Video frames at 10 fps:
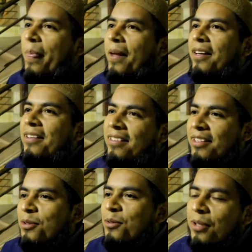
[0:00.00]
And
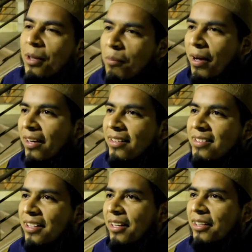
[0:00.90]
he used to come back and
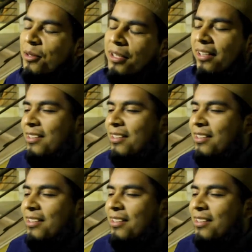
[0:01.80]
say like, okay,